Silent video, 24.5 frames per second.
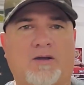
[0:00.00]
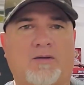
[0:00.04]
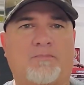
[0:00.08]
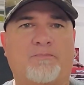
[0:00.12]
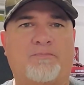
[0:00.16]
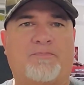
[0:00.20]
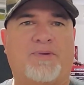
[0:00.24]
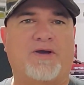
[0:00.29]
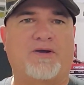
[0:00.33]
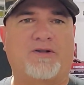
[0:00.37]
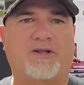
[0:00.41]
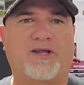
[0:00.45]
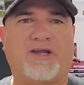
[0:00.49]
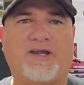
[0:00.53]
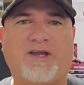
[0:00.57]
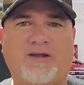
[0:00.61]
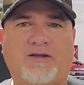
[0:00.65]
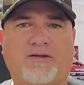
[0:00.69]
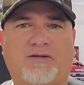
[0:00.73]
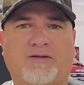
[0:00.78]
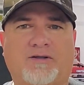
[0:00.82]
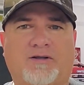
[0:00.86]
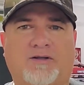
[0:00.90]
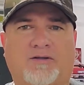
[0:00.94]
Billy,
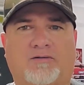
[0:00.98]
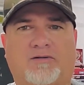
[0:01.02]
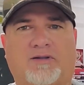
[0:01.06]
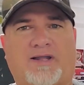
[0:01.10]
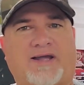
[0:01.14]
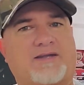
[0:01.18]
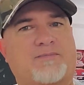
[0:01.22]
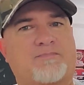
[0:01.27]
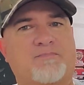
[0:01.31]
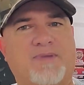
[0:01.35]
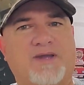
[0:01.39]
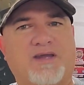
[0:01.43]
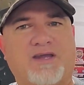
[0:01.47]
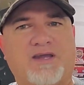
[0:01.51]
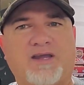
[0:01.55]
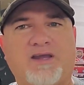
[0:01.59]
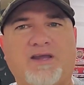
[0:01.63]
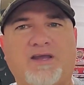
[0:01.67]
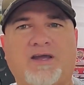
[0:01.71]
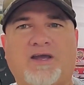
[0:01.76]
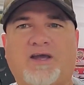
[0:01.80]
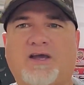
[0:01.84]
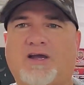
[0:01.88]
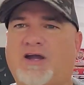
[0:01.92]
like
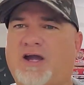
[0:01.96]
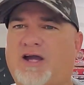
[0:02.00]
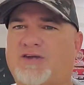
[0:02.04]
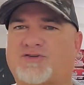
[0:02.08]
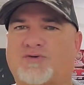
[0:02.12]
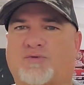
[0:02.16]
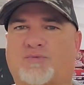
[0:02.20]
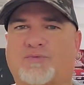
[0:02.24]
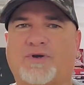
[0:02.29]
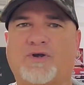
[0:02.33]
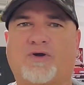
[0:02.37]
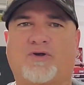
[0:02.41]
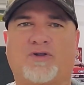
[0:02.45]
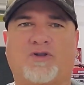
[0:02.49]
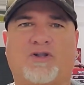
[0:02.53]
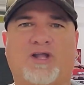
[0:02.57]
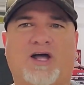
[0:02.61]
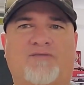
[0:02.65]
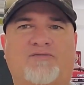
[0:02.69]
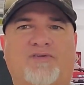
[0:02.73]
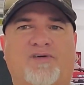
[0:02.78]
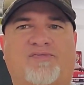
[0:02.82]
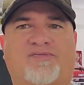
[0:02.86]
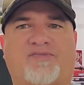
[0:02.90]
me, has a real
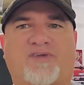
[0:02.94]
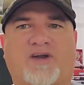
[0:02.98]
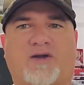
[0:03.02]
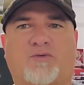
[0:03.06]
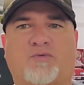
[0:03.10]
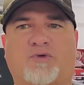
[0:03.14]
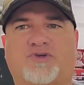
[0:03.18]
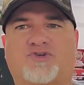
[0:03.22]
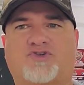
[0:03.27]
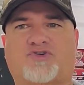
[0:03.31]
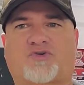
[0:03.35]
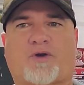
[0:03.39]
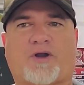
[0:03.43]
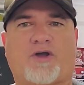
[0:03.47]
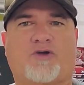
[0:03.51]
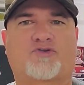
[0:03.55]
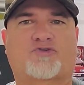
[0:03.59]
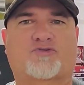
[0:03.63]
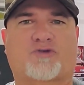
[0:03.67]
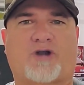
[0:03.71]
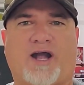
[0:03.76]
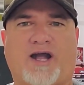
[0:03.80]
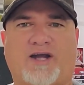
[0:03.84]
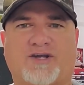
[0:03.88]
love affair with trail
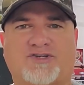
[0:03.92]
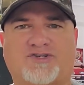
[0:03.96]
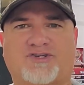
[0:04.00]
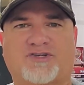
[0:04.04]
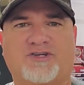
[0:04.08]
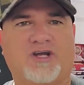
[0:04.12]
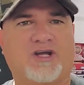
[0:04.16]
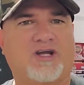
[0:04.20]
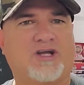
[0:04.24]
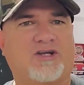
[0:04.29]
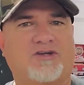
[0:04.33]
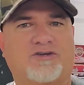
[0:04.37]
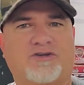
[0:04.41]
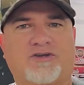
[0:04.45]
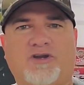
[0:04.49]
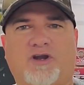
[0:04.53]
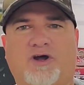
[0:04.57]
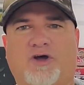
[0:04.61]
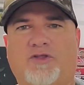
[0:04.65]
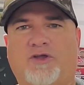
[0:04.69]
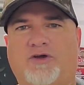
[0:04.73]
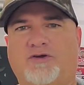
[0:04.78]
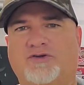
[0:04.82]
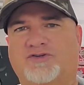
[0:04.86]
trash. You
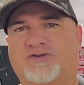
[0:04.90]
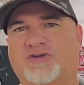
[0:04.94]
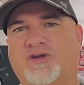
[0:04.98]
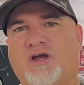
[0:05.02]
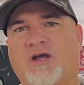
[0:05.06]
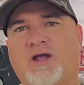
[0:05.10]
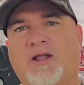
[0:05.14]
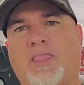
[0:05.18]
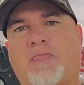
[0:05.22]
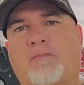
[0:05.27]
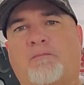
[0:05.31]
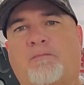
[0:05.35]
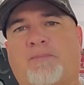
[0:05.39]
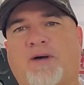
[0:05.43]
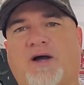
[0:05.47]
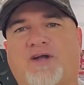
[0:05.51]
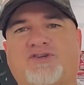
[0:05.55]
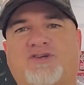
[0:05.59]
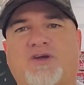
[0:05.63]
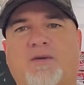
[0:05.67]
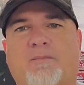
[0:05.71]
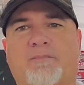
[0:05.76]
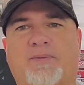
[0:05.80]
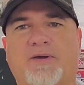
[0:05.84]
know, those
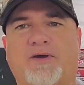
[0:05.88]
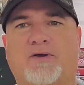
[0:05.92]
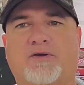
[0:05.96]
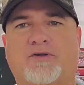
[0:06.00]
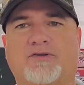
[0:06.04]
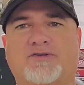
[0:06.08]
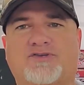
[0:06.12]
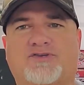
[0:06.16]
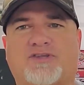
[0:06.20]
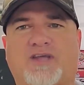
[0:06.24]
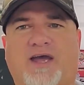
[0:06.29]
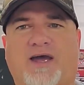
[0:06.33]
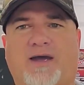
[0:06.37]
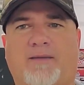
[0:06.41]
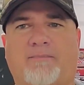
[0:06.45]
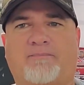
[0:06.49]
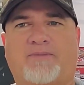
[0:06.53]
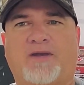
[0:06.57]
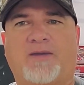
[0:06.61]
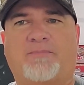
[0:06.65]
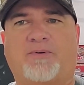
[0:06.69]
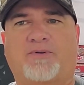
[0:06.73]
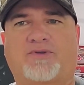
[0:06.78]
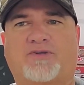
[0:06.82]
budget builds that
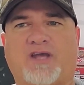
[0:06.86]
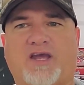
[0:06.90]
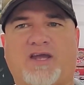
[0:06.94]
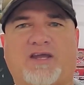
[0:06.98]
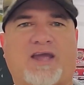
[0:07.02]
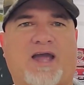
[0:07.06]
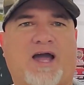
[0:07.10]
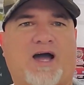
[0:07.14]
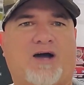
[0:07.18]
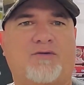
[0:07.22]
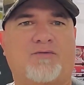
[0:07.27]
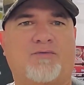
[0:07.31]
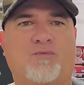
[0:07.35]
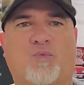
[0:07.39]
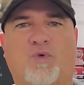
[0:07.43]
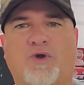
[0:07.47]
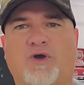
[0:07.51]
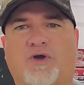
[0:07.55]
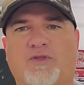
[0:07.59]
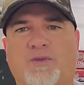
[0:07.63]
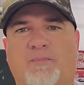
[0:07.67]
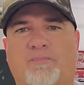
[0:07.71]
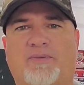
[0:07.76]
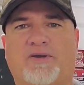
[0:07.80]
people take out and
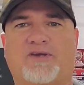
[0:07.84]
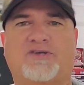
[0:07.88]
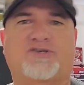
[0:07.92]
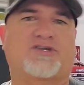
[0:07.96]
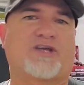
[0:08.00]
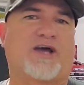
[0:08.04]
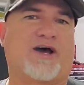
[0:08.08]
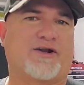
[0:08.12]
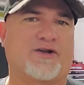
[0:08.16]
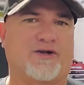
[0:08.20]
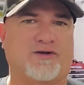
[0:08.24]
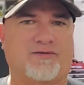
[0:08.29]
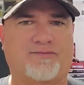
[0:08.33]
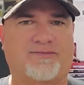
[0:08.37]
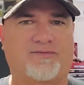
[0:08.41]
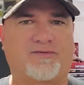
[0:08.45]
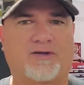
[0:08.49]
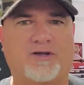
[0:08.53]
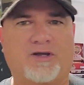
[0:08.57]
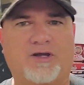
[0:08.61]
wheel the piss out of.